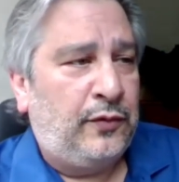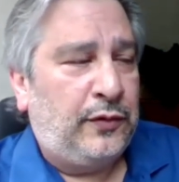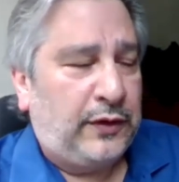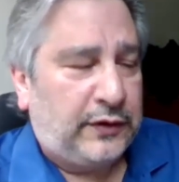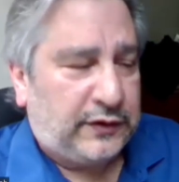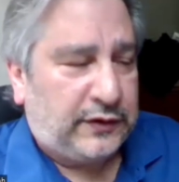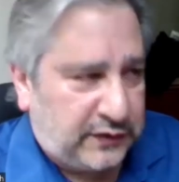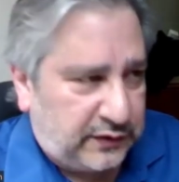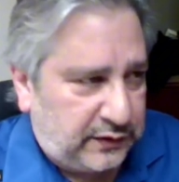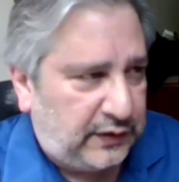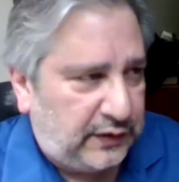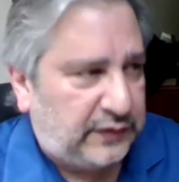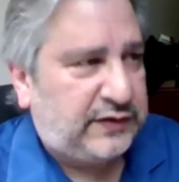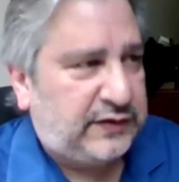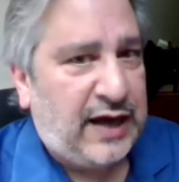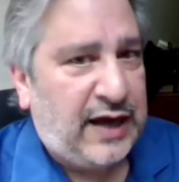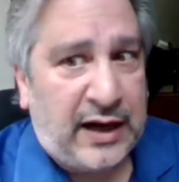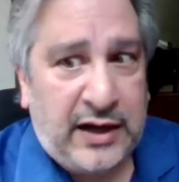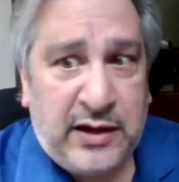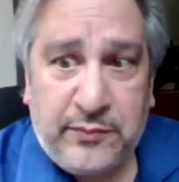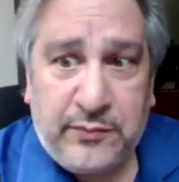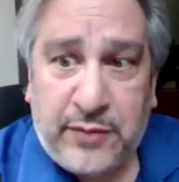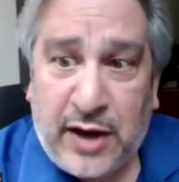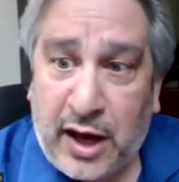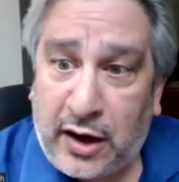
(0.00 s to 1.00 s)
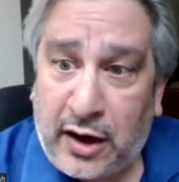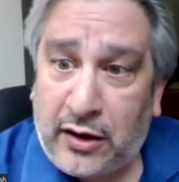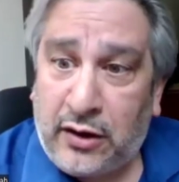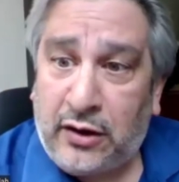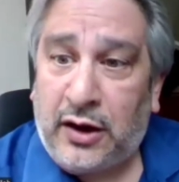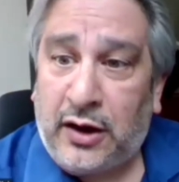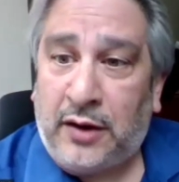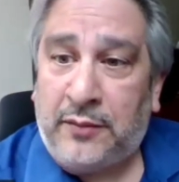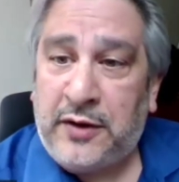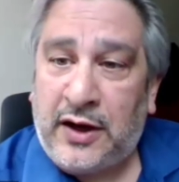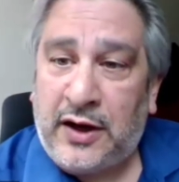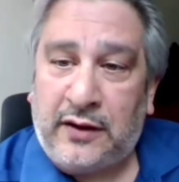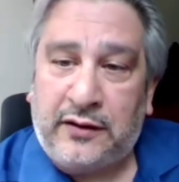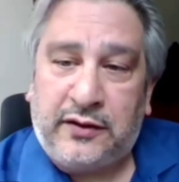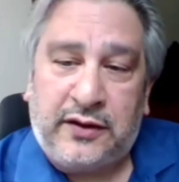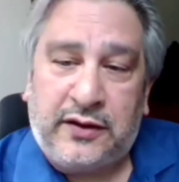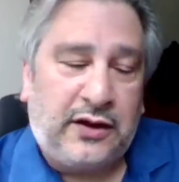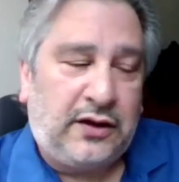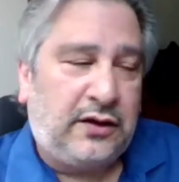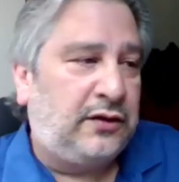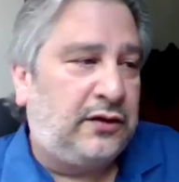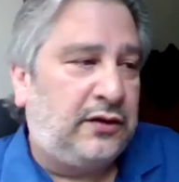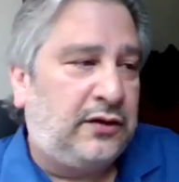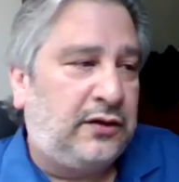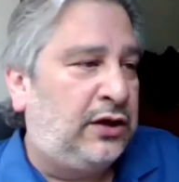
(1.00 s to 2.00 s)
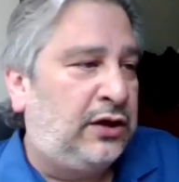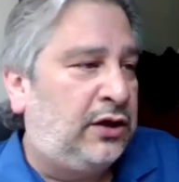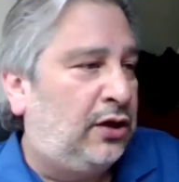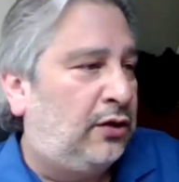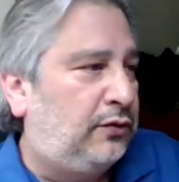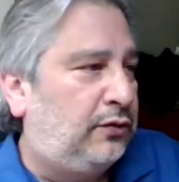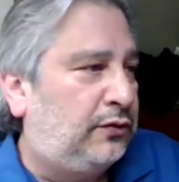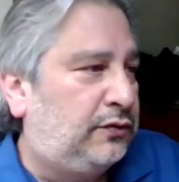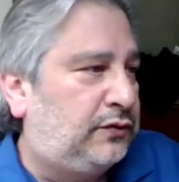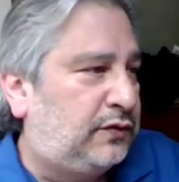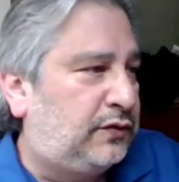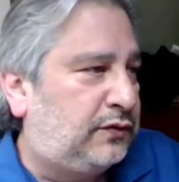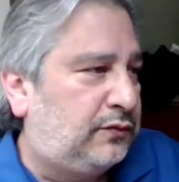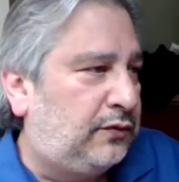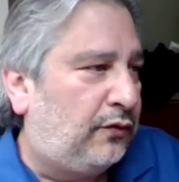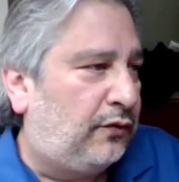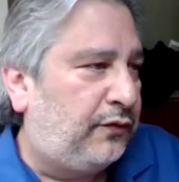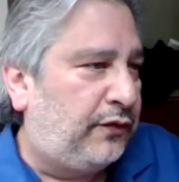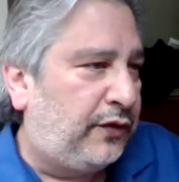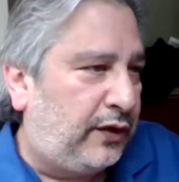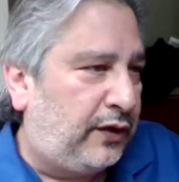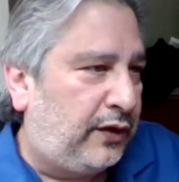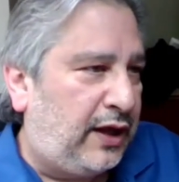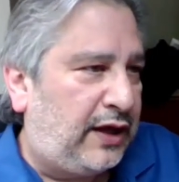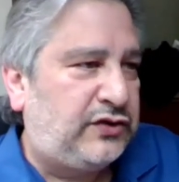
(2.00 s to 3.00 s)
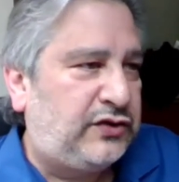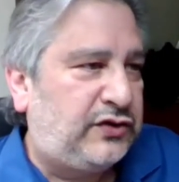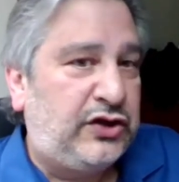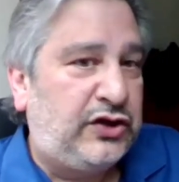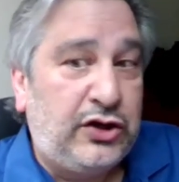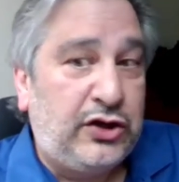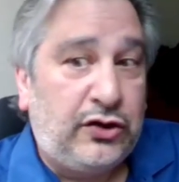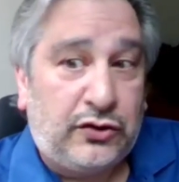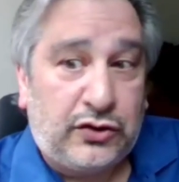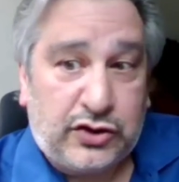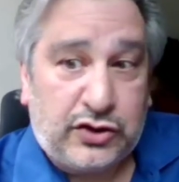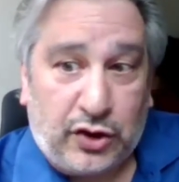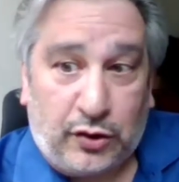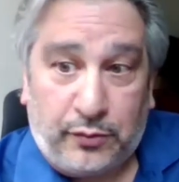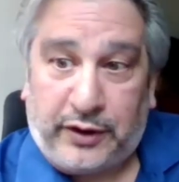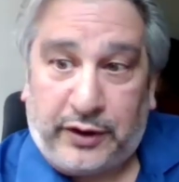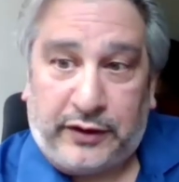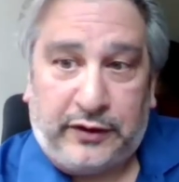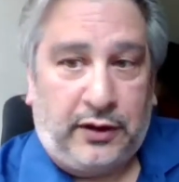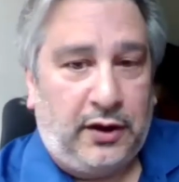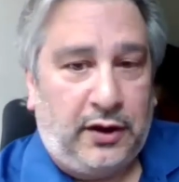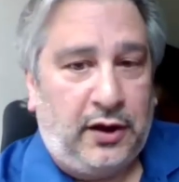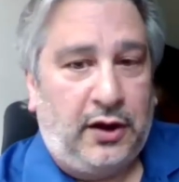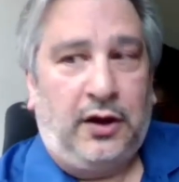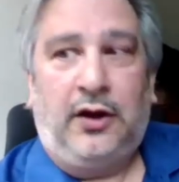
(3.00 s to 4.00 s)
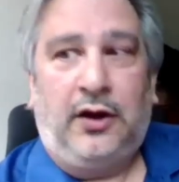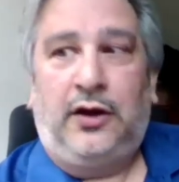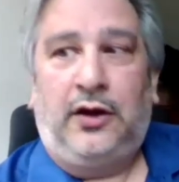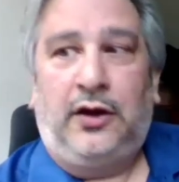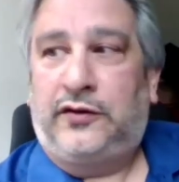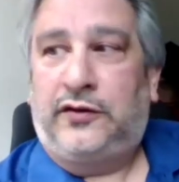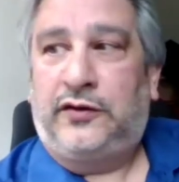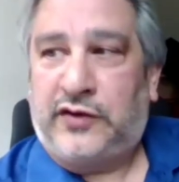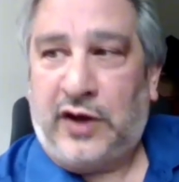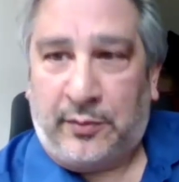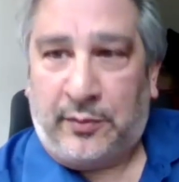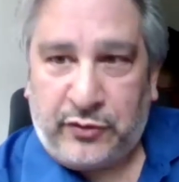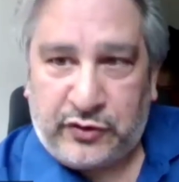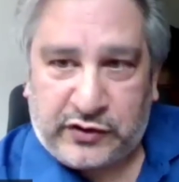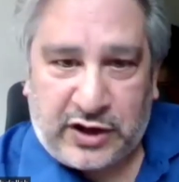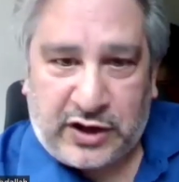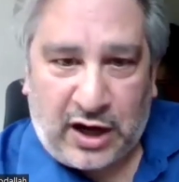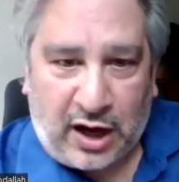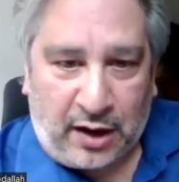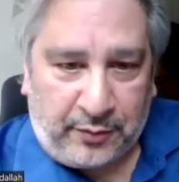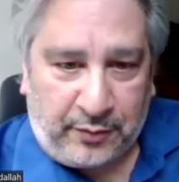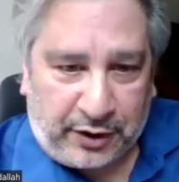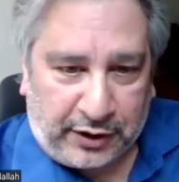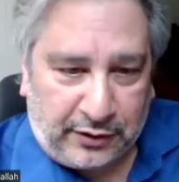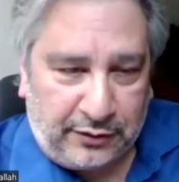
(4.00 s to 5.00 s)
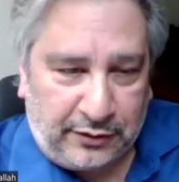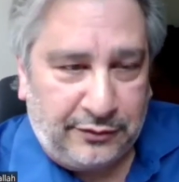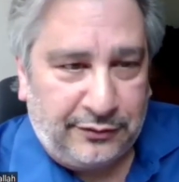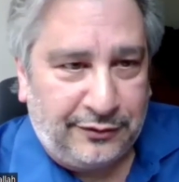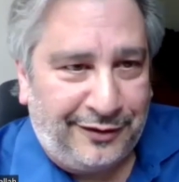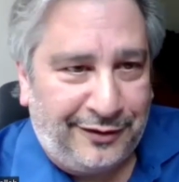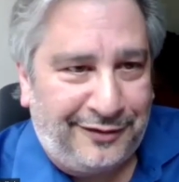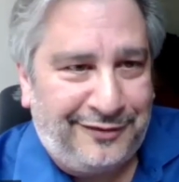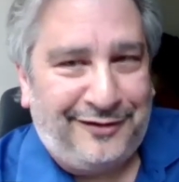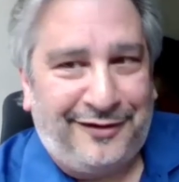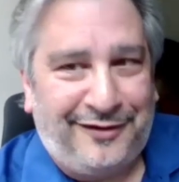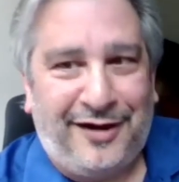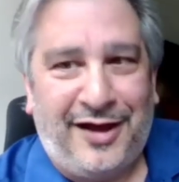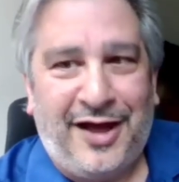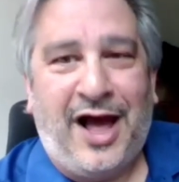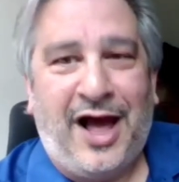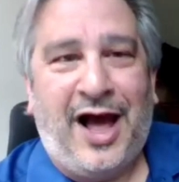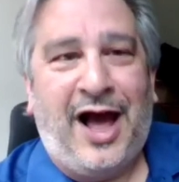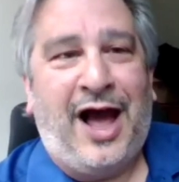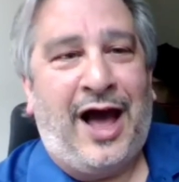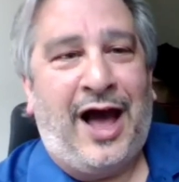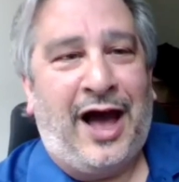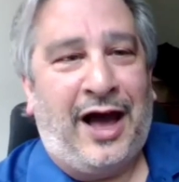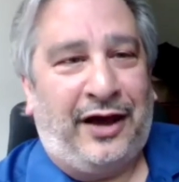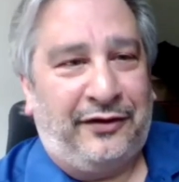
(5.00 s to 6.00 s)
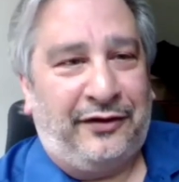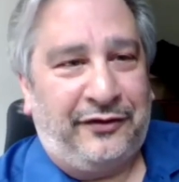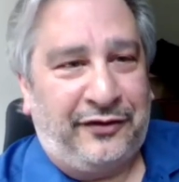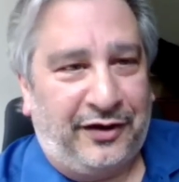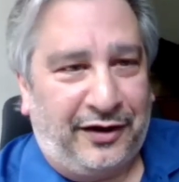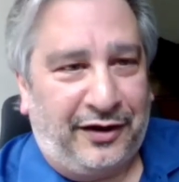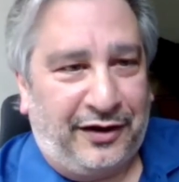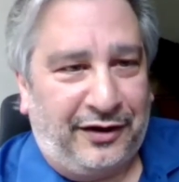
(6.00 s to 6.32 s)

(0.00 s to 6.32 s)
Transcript: it's getting better. I mean, I think over the last year or so, but summer's coming, and